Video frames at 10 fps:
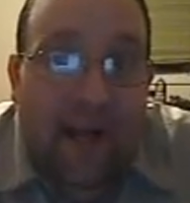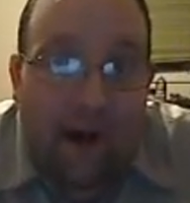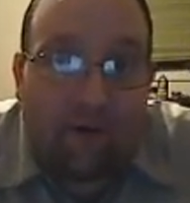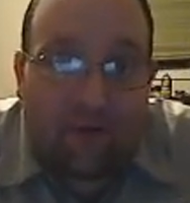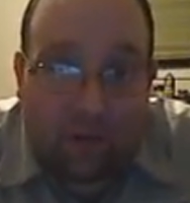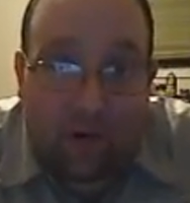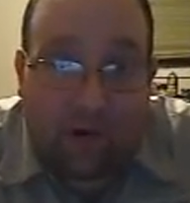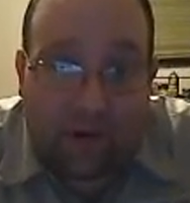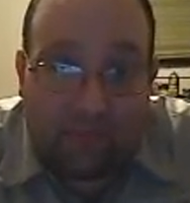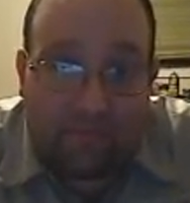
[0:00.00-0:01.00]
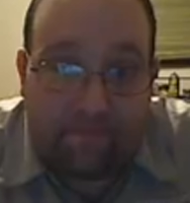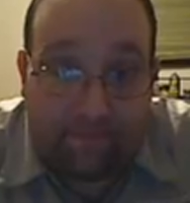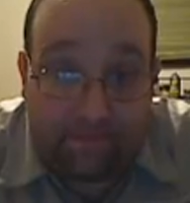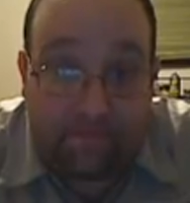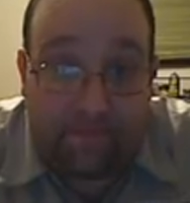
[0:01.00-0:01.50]
I mean, it's been that
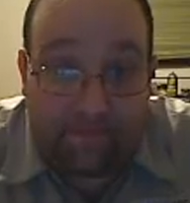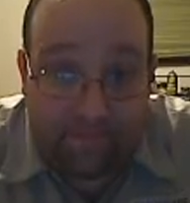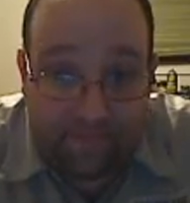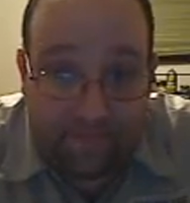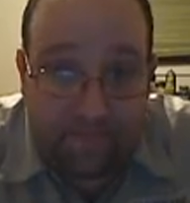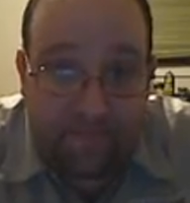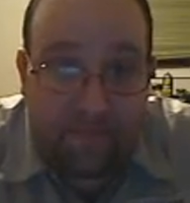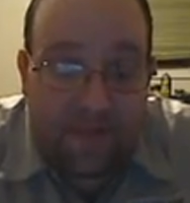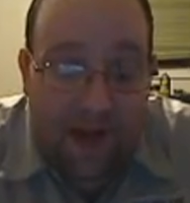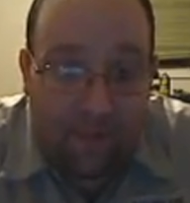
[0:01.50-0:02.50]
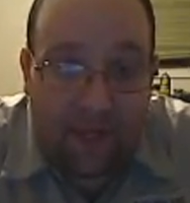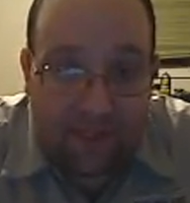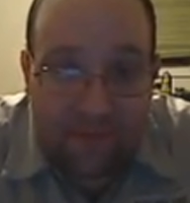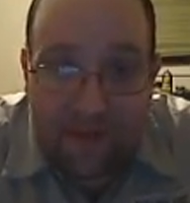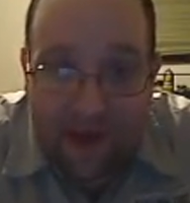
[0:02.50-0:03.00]
bad. Probably the worst week we've
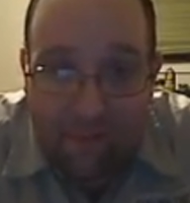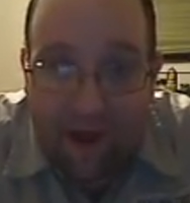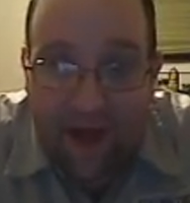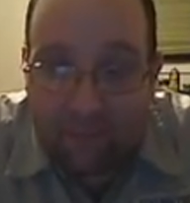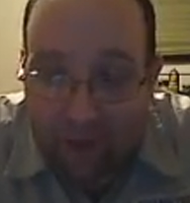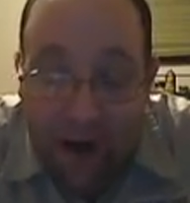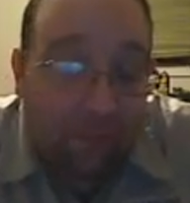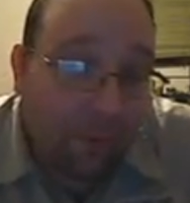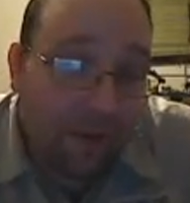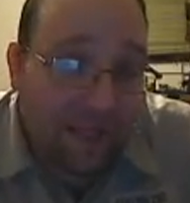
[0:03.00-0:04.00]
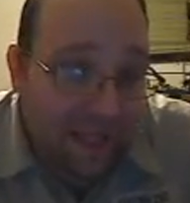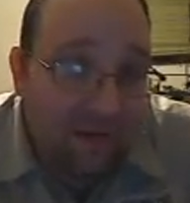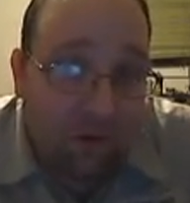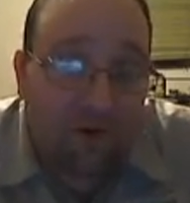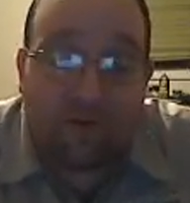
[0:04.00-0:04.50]
ever had since we've been in business.
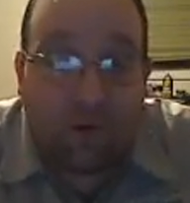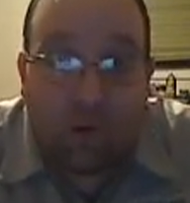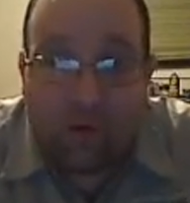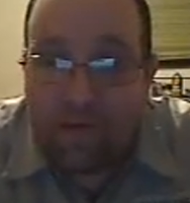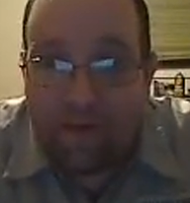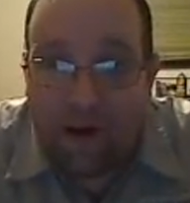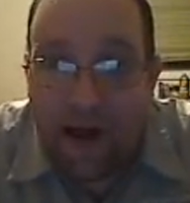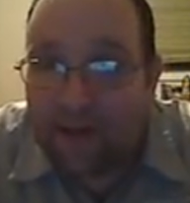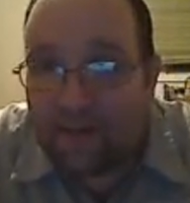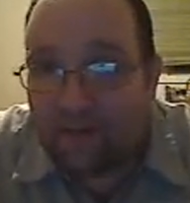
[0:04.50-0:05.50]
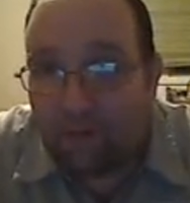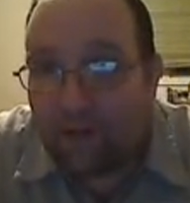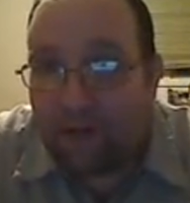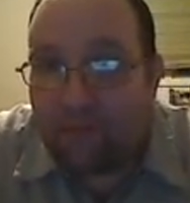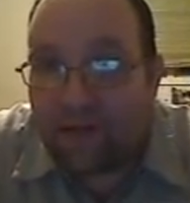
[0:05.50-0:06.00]
Probably. I, have not.
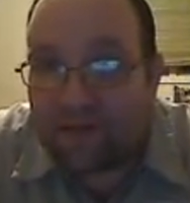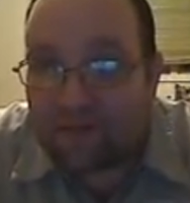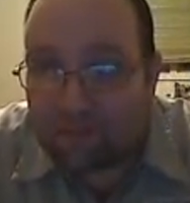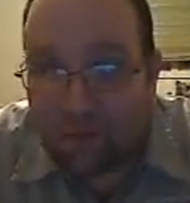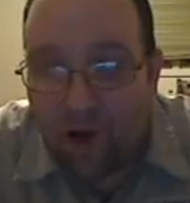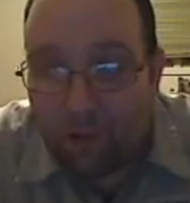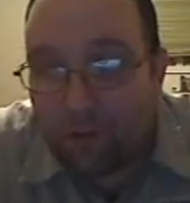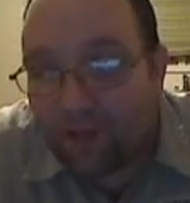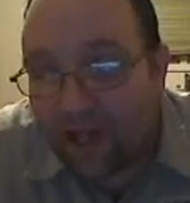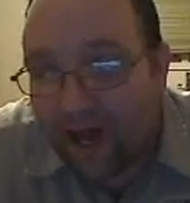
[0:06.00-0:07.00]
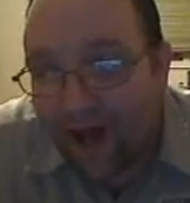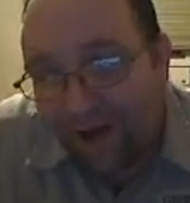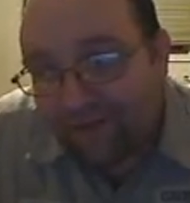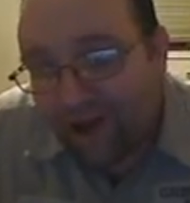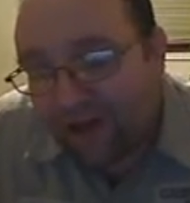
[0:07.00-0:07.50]
It, it's
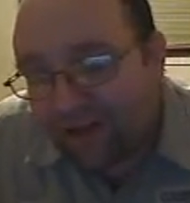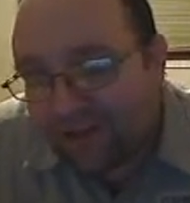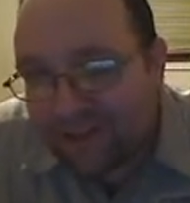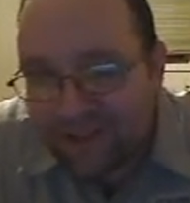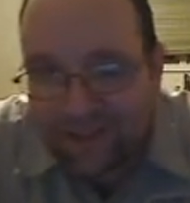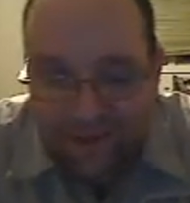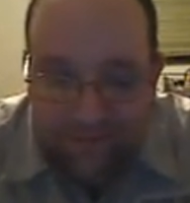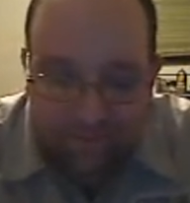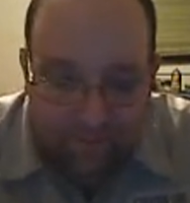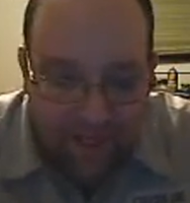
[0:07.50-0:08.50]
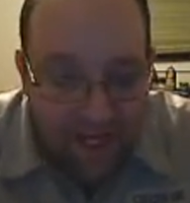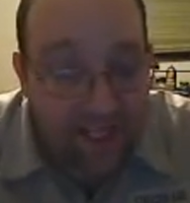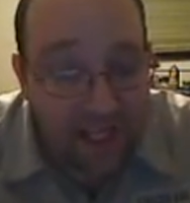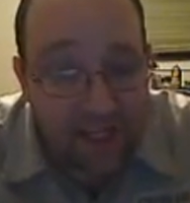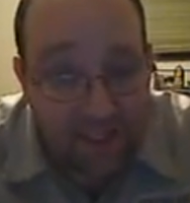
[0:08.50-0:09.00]
close. If it's not the worst,
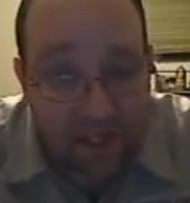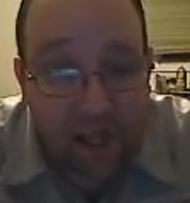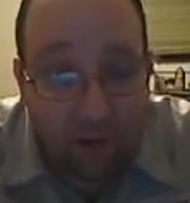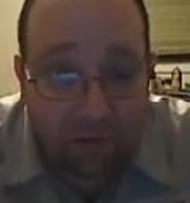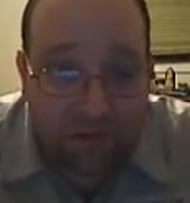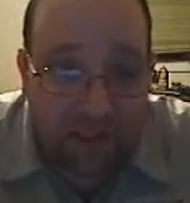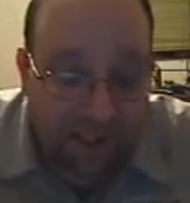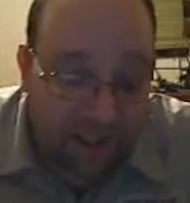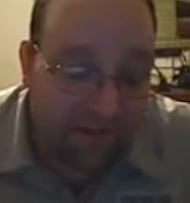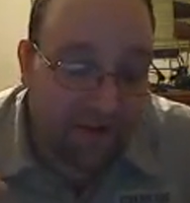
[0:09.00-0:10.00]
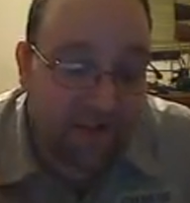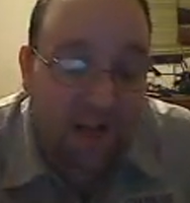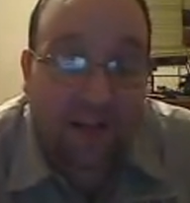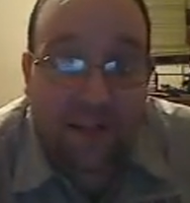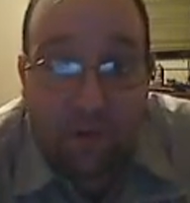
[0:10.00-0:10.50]
it's it's in the top
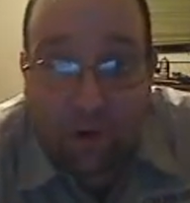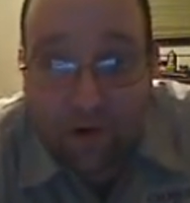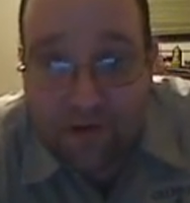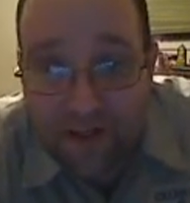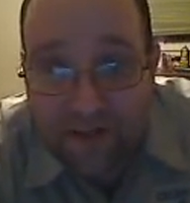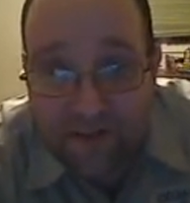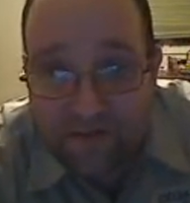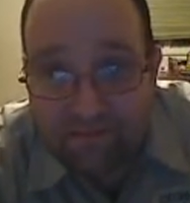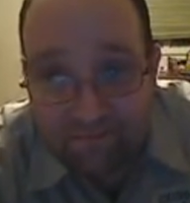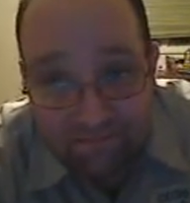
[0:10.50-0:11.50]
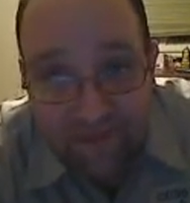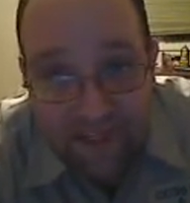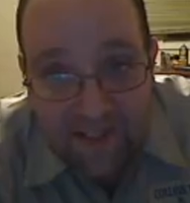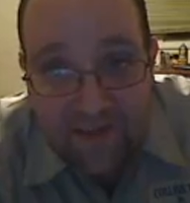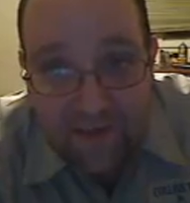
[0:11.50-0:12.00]
two. But